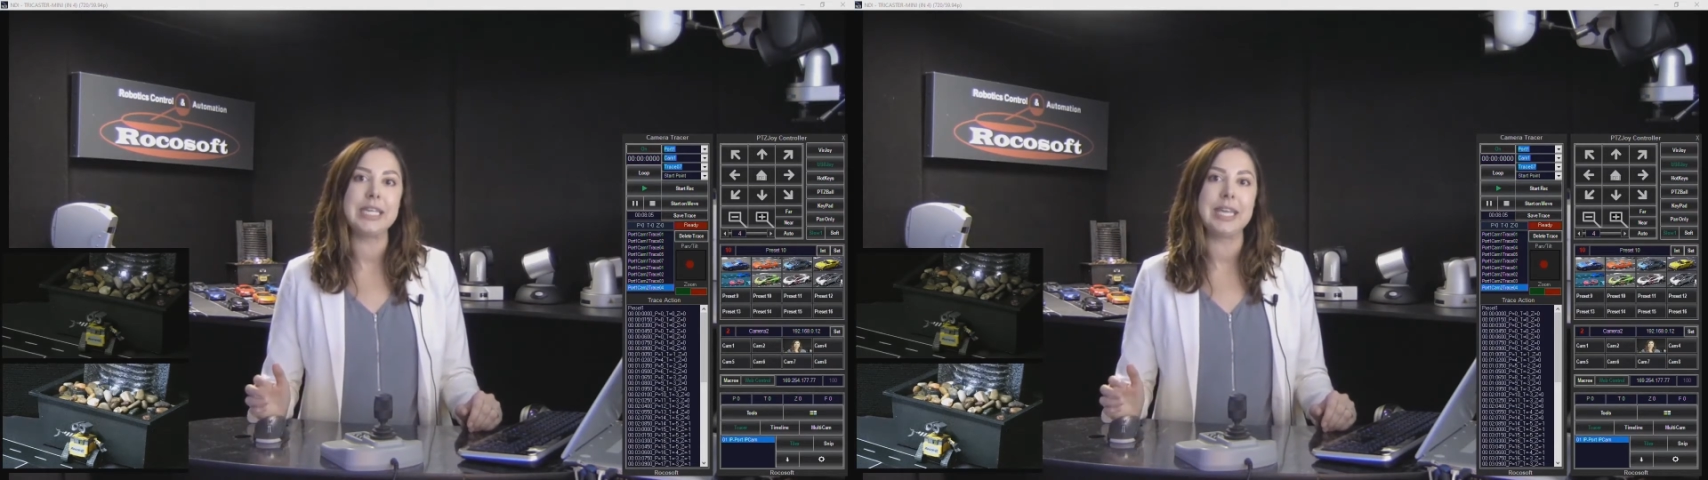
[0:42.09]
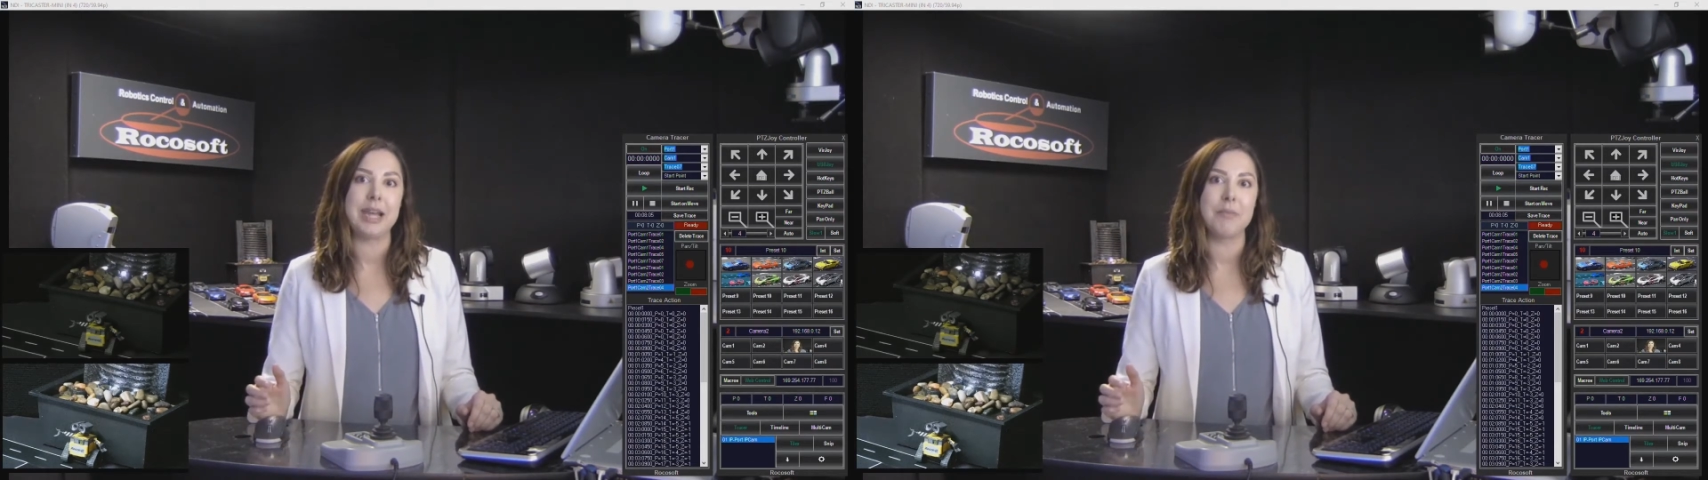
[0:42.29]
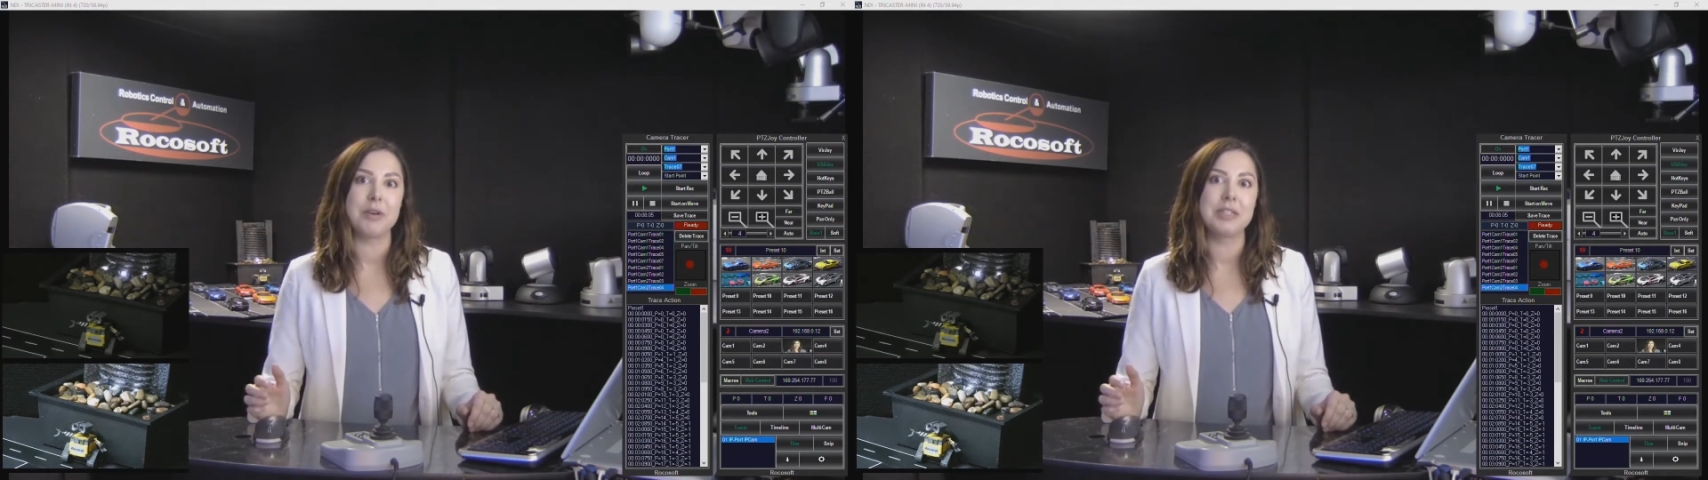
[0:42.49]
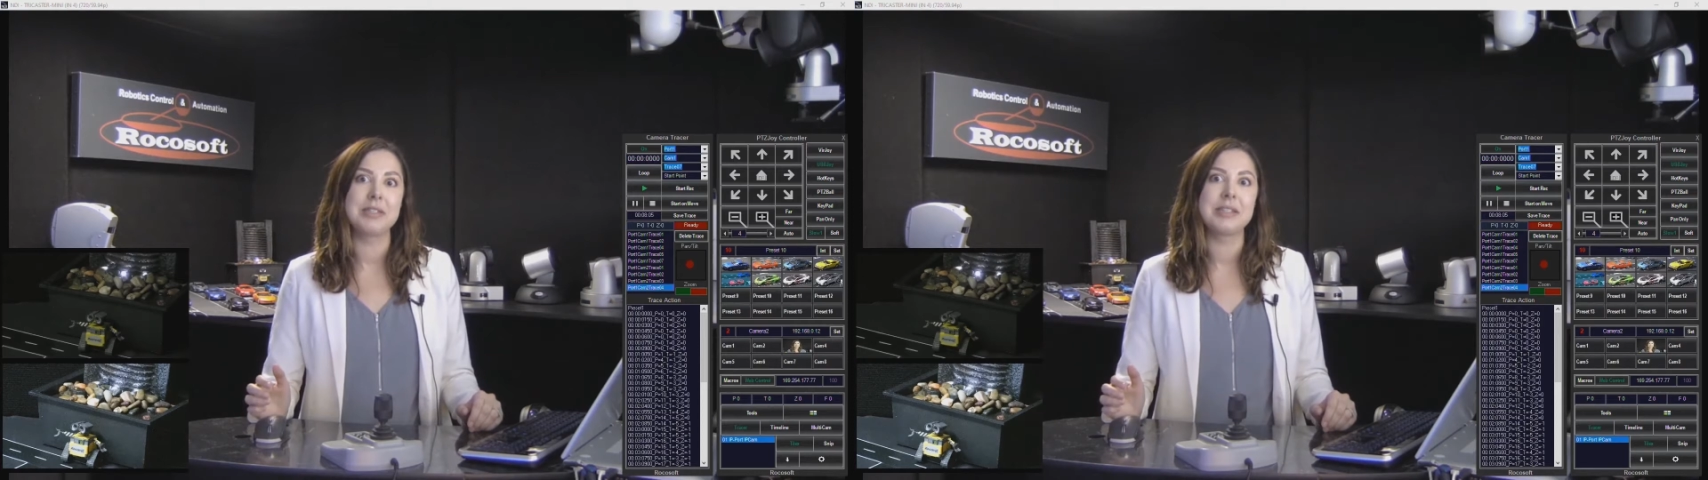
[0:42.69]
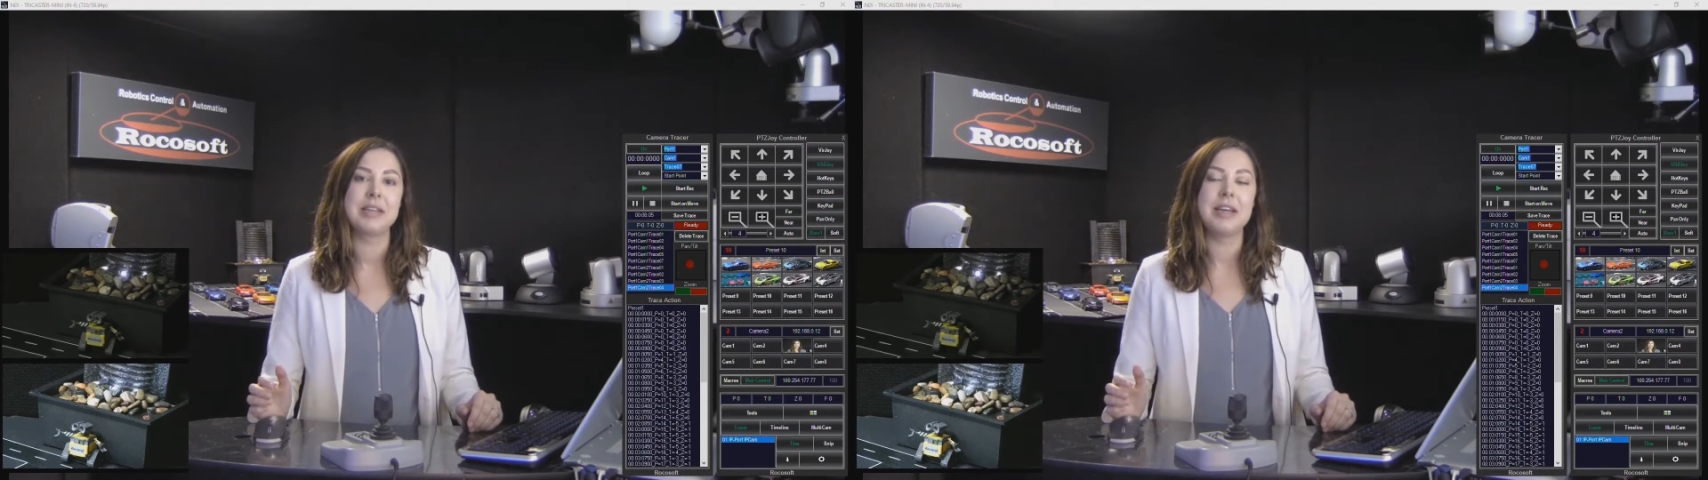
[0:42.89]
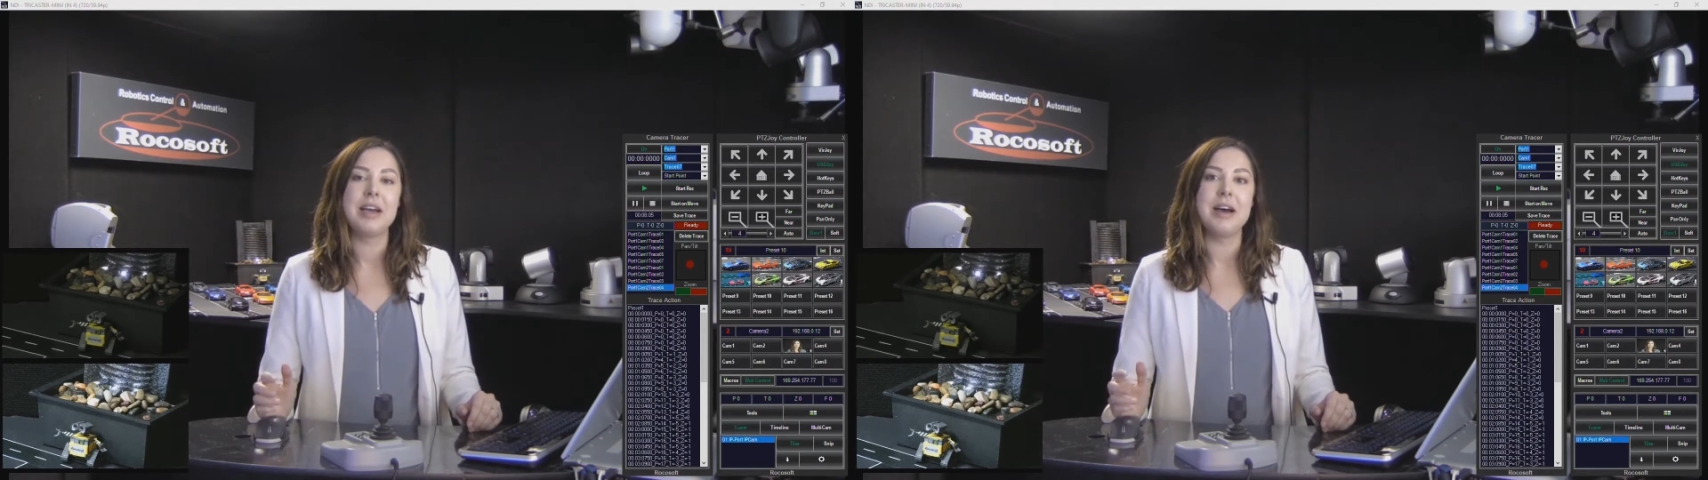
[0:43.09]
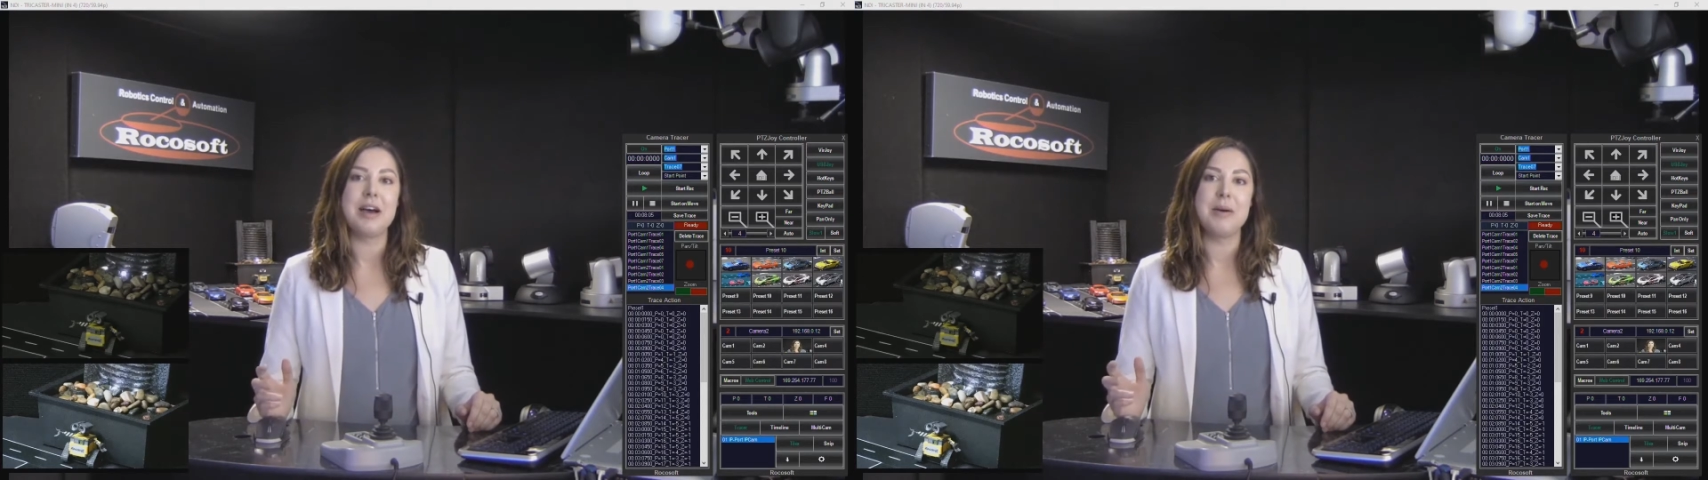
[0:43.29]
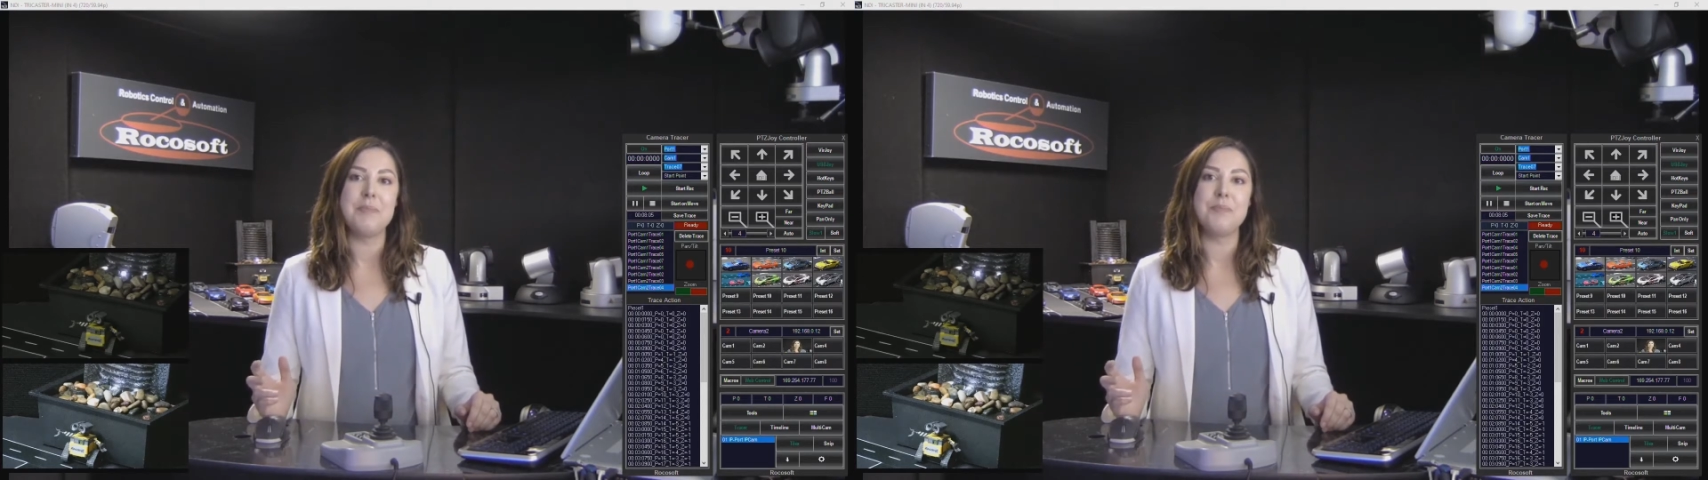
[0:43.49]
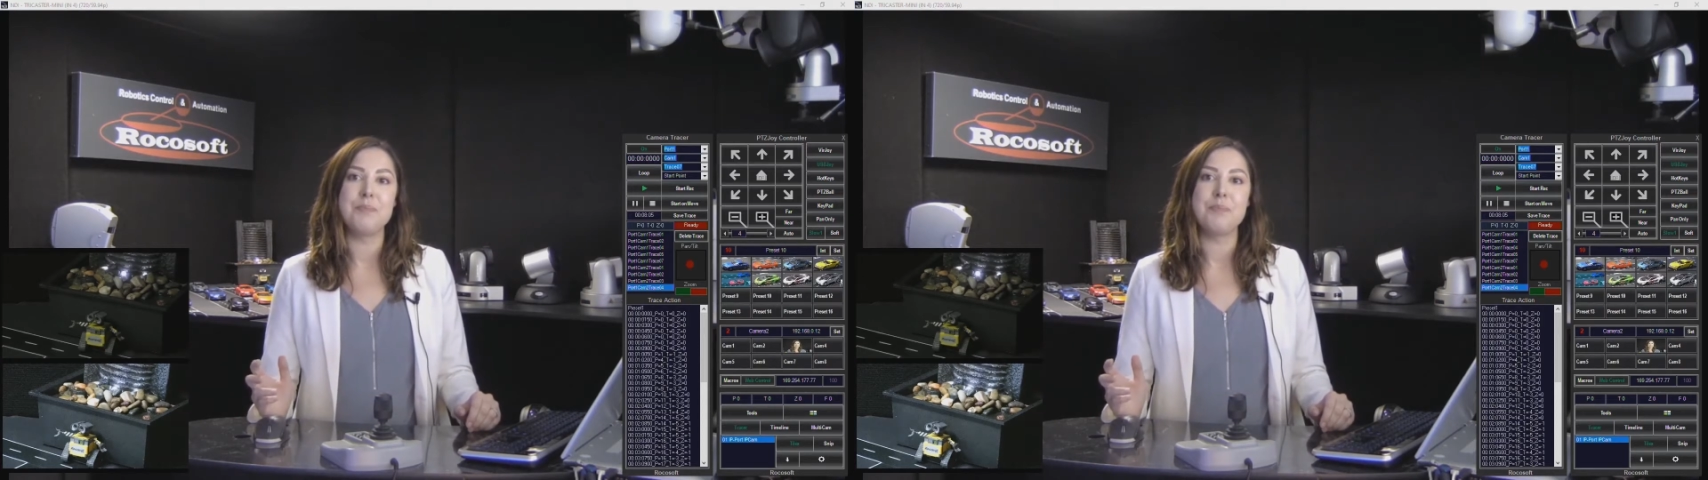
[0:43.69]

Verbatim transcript: camera's um,